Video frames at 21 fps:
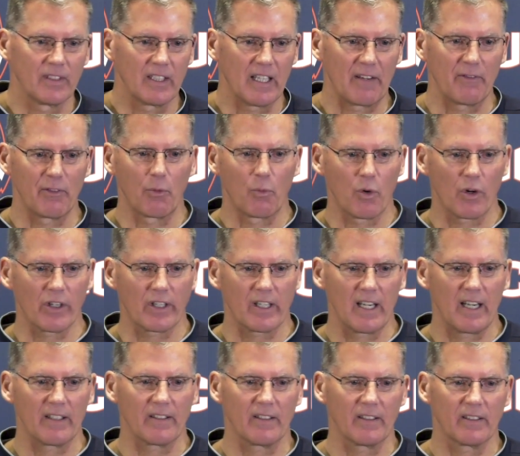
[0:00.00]
have the work
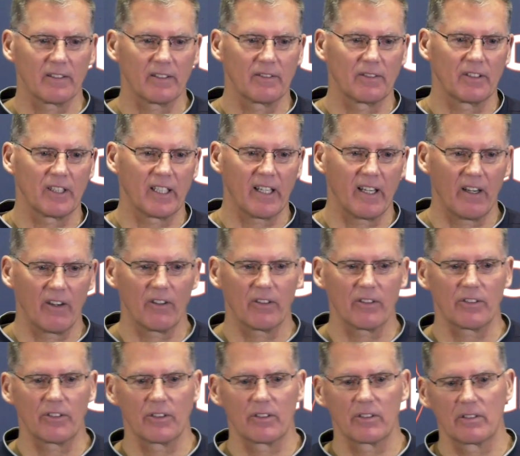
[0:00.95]
ethic, the
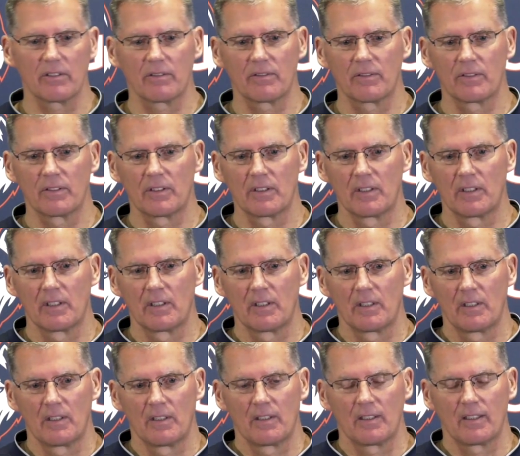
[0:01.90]
character.
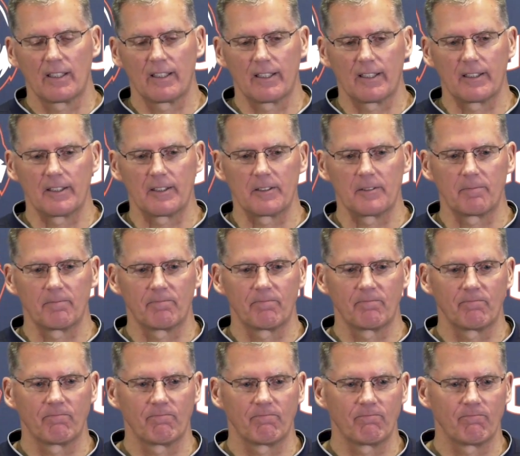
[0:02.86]

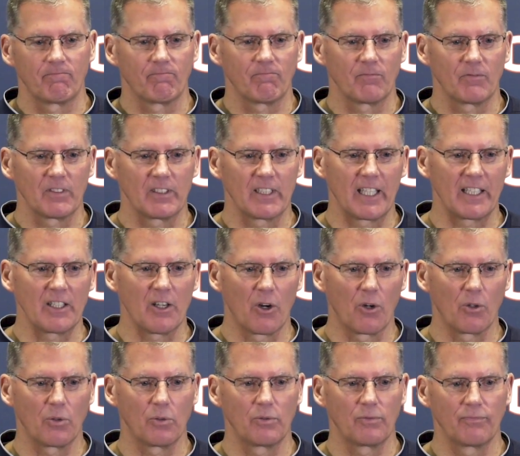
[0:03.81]
They
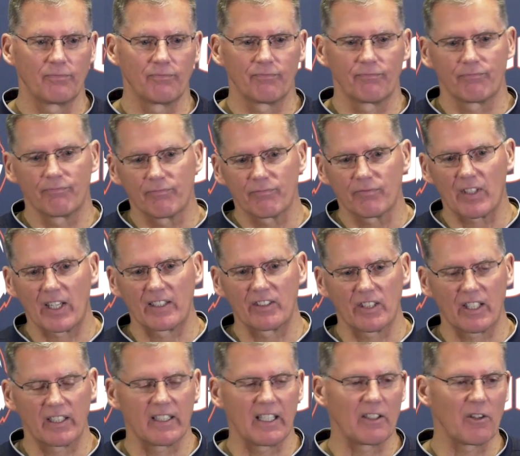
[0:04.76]
know, like I
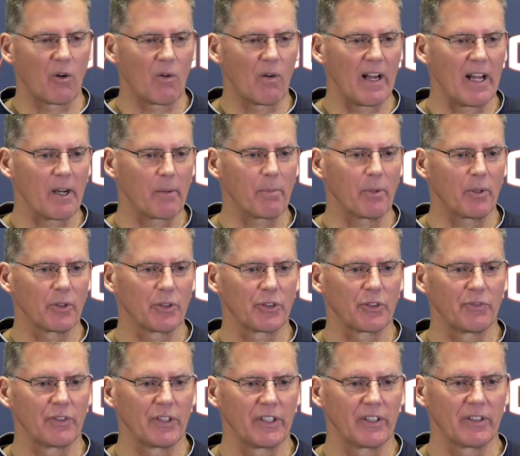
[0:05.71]
said, they know how to
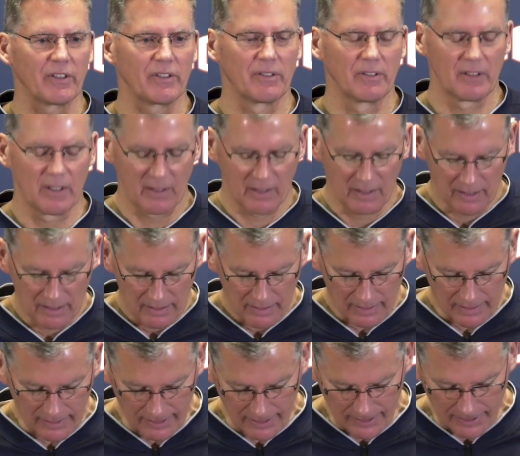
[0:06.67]
persevere.
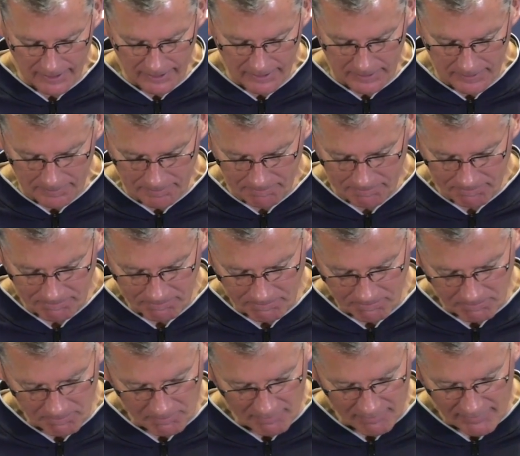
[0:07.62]

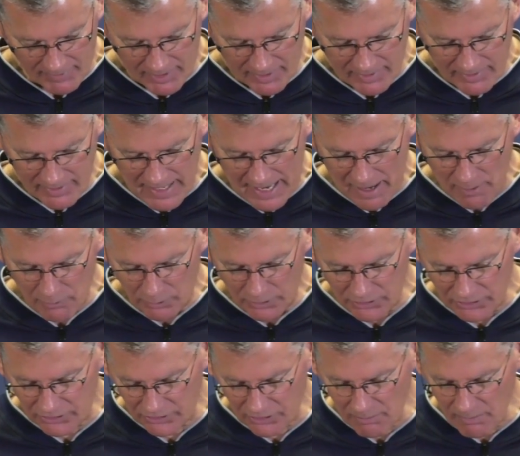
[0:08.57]
That
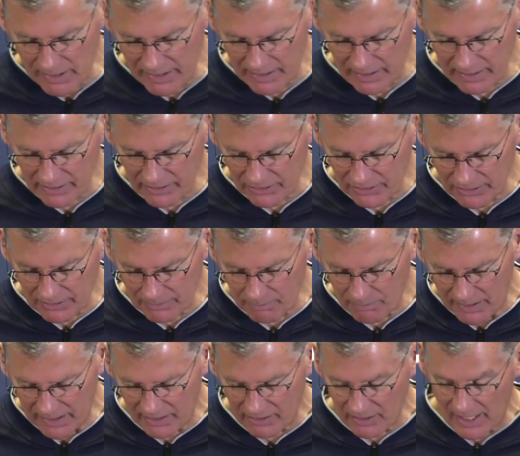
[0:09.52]
was, to me, is the
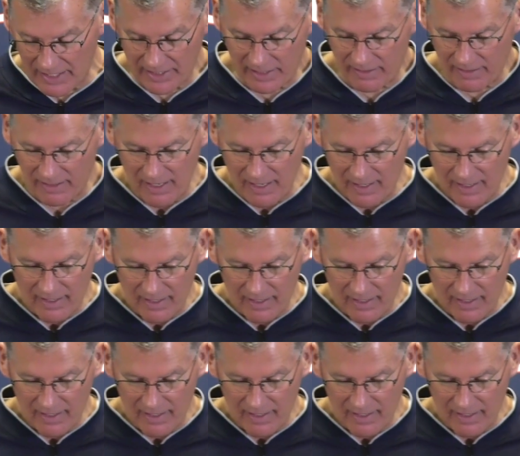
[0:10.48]
biggest. And